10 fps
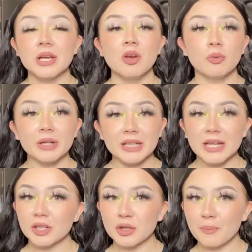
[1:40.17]
where to get
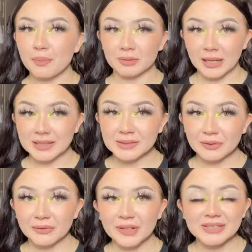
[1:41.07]
a good price for
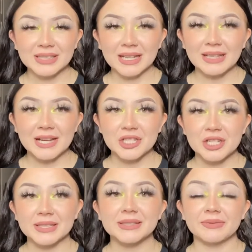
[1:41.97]
false
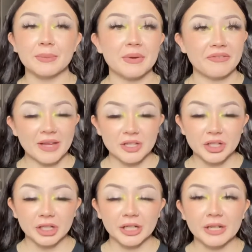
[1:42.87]
eyelashes from a
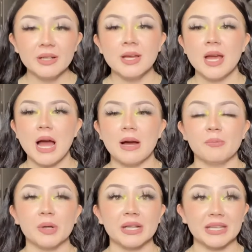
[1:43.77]
vendor, um,
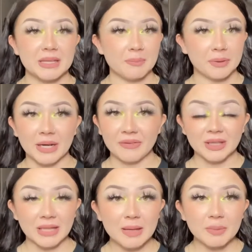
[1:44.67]
where to get them private
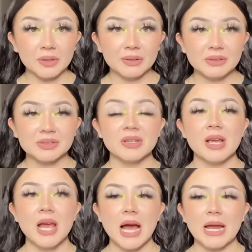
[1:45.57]
labeled,
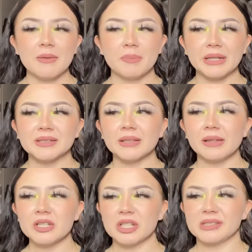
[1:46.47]
and
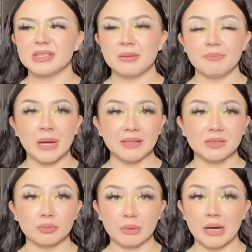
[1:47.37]
basically just the
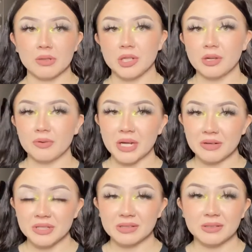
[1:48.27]
best route to go
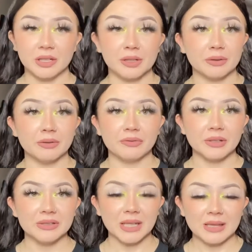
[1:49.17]
down to start your own
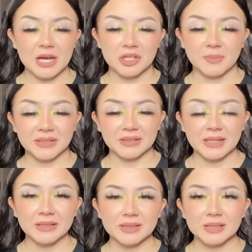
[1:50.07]
false eyelash
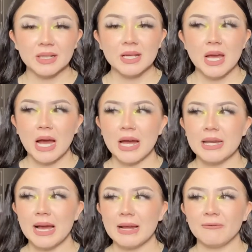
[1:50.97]
business.
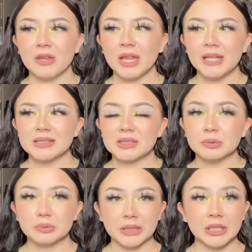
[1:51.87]
And I feel like it's a
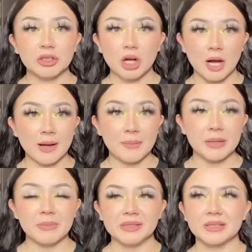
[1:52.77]
really
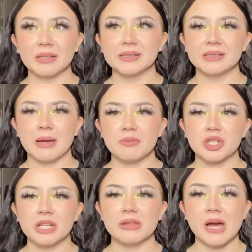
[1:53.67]
common
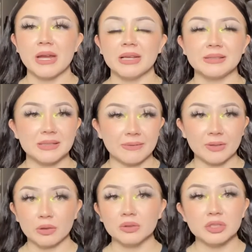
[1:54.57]
misconception that it's
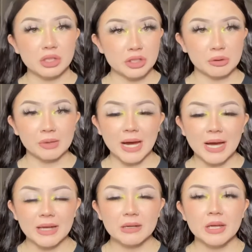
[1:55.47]
difficult to do
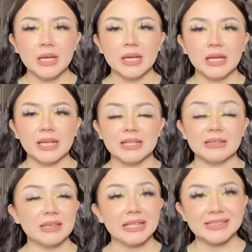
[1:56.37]
that
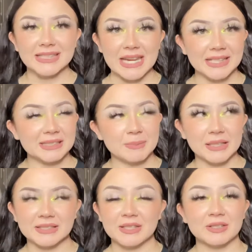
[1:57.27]
in these days
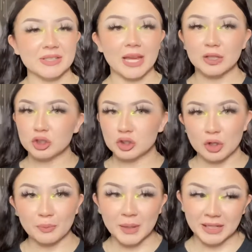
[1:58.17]
because there's like
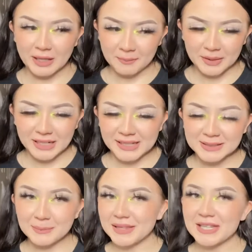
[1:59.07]
so many companies,
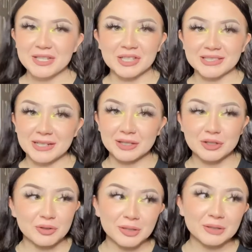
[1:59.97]
but that's just not the
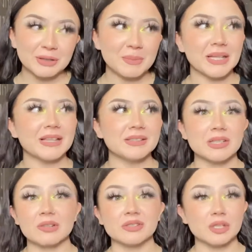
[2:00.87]
truth, because
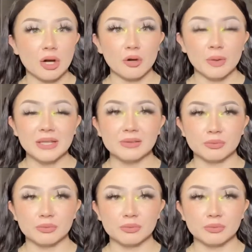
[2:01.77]
there's always